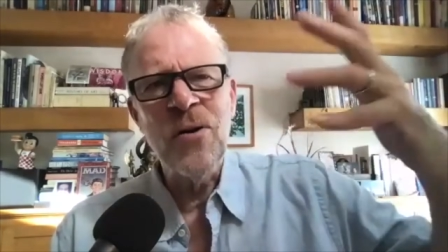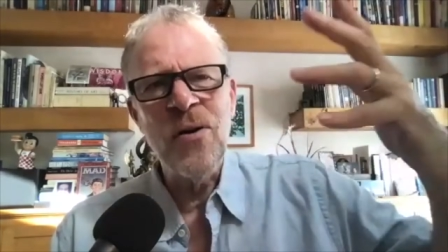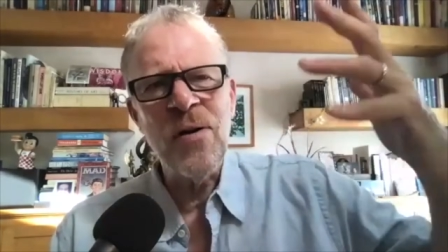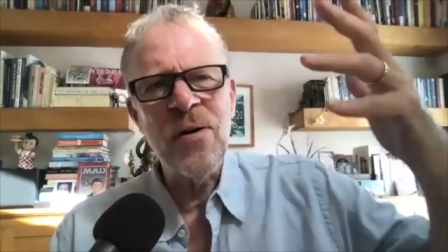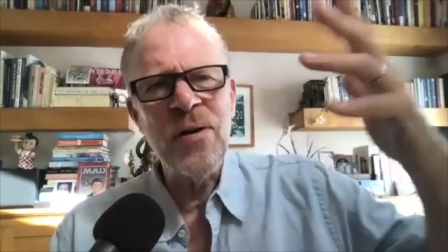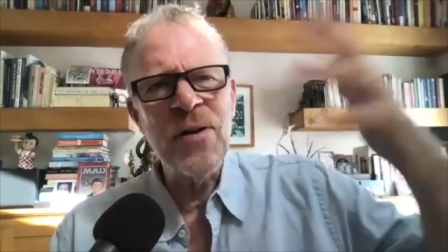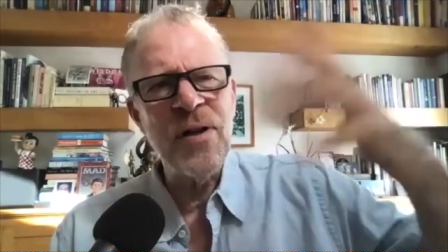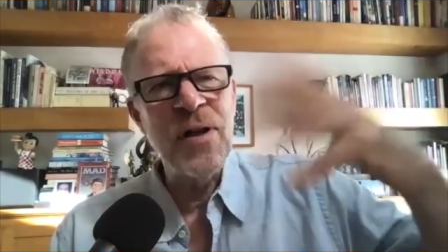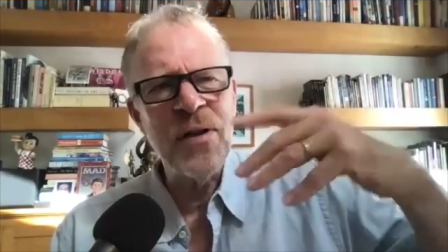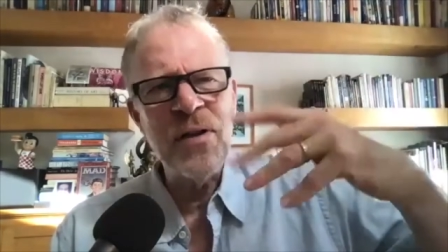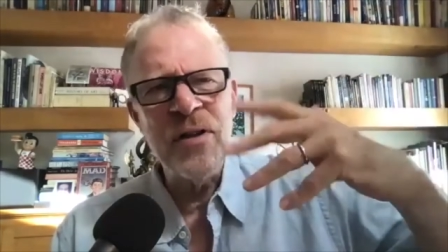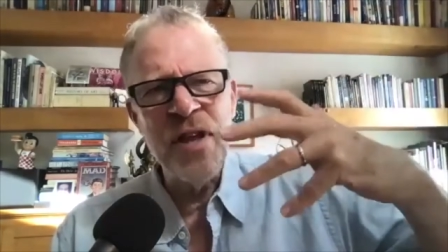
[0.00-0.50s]

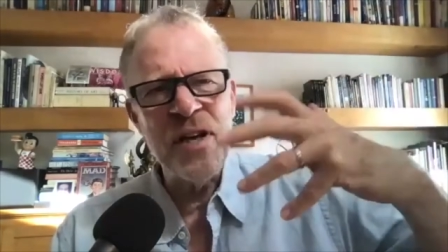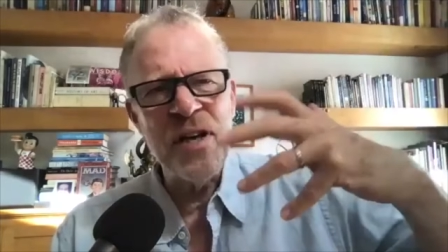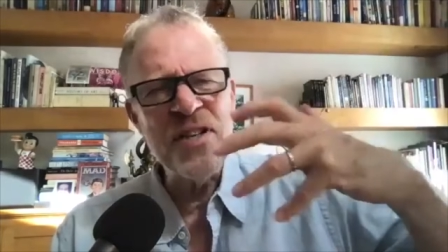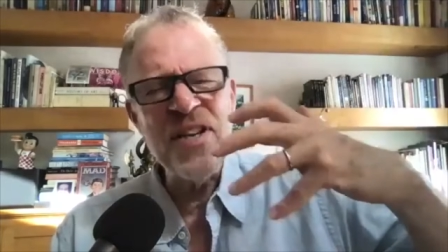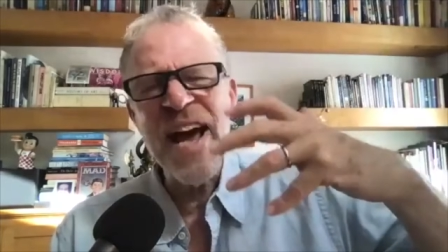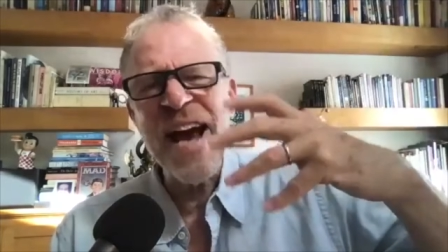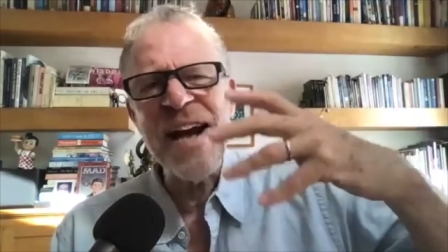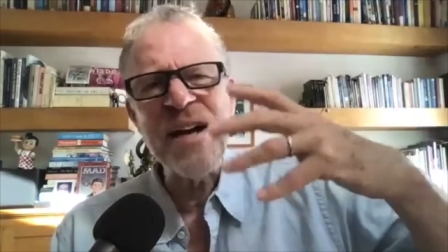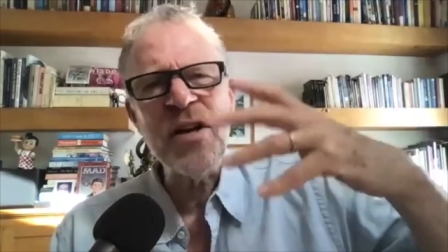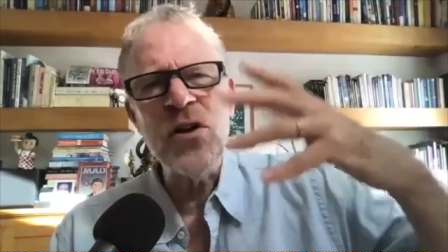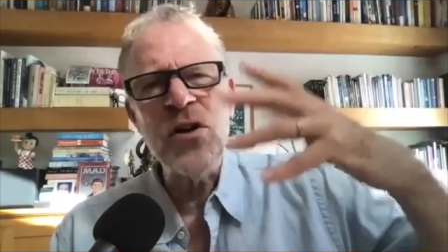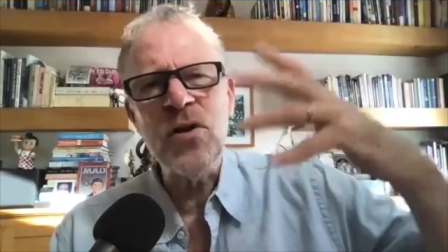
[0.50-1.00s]
the
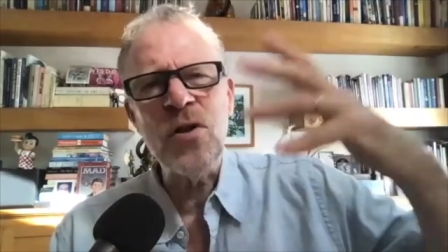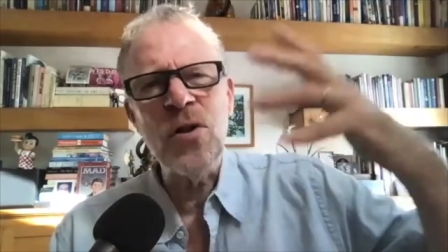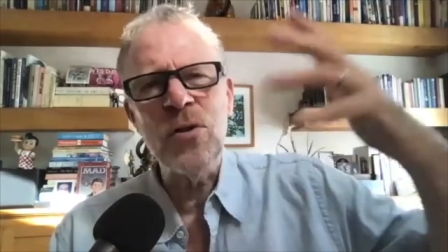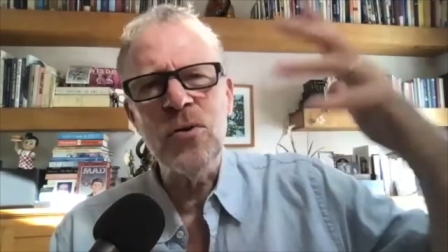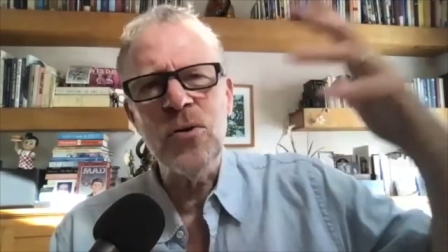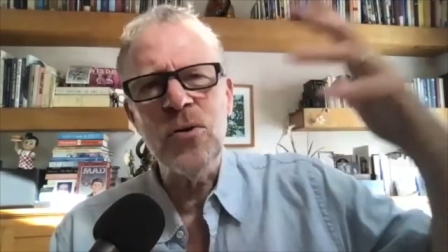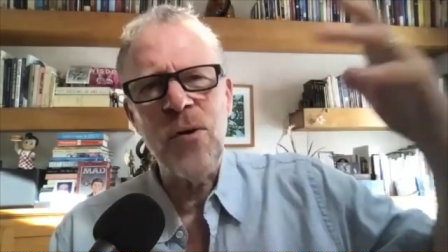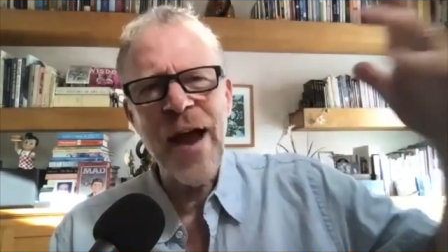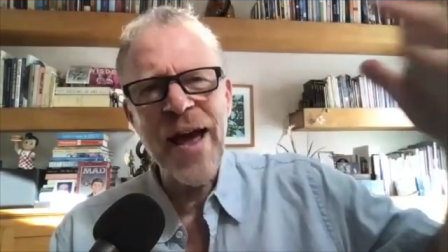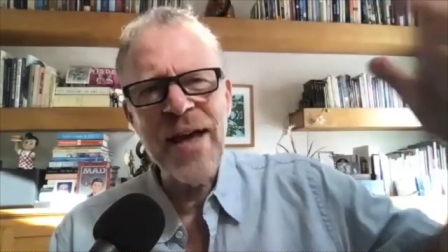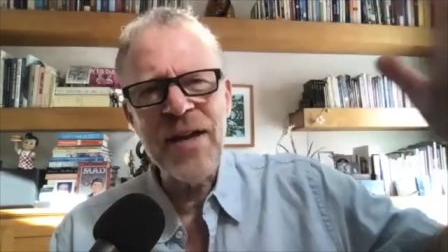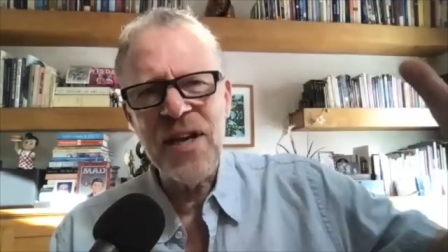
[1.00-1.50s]
technical
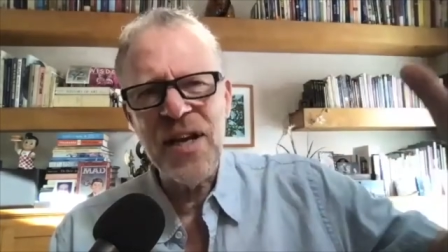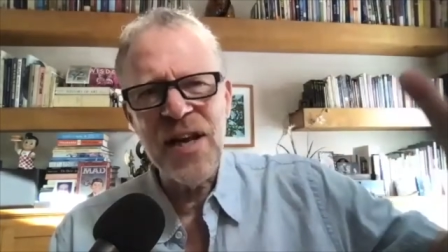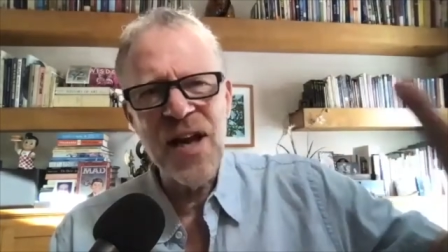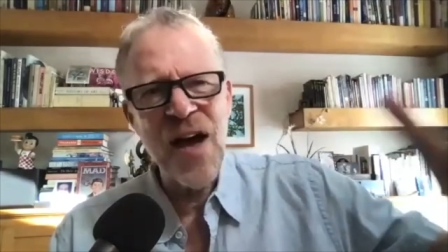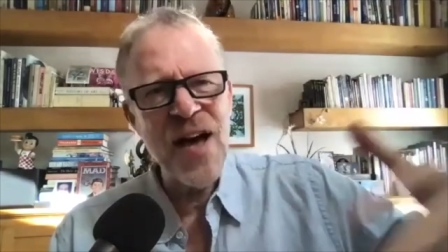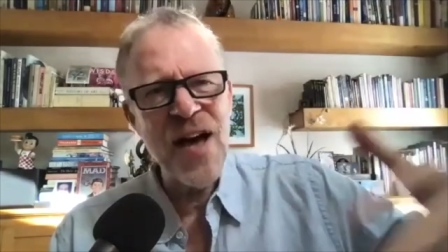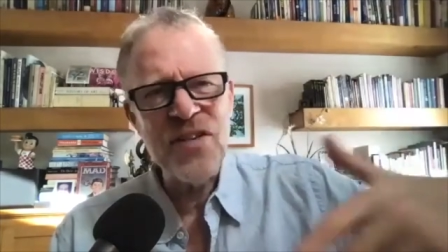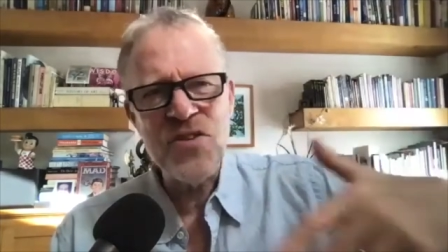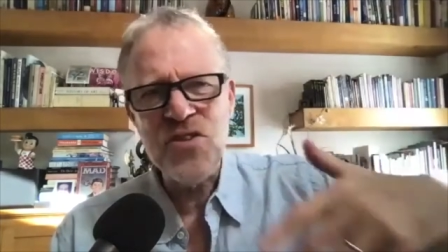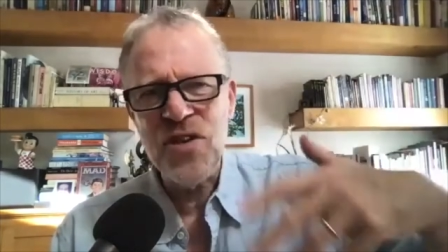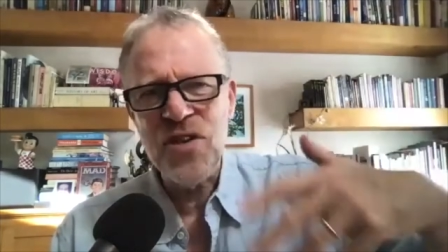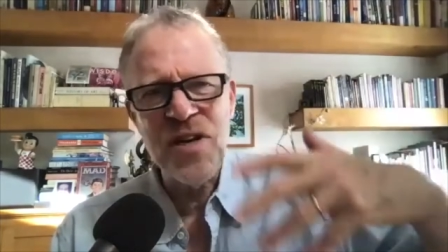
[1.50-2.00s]

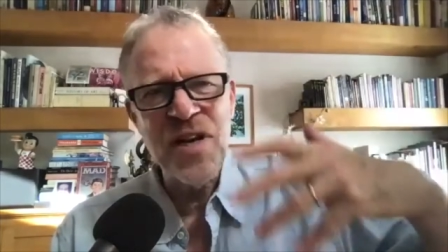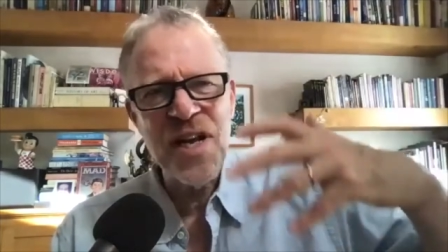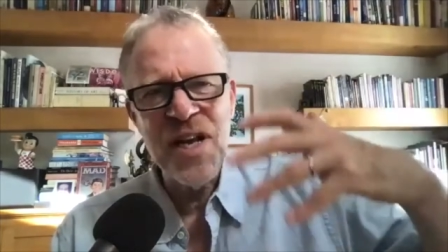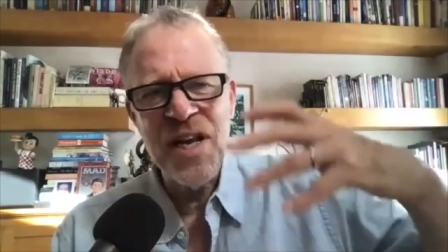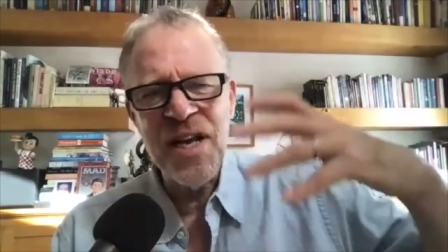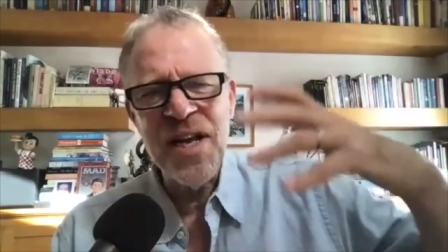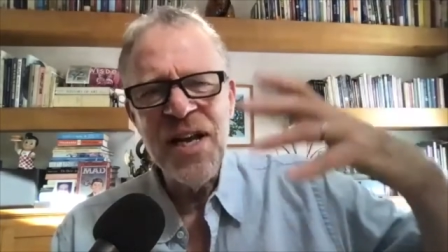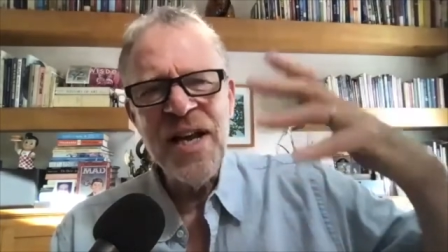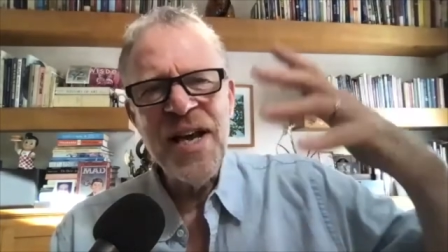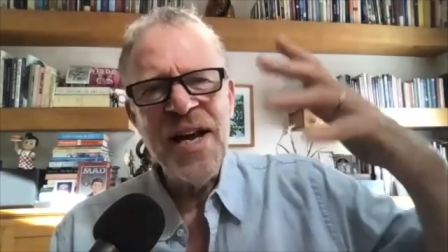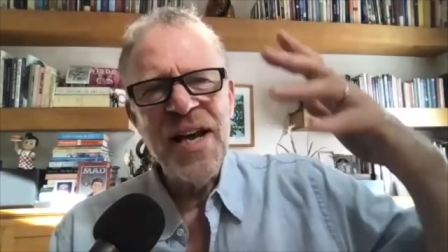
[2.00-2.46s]
grandiosity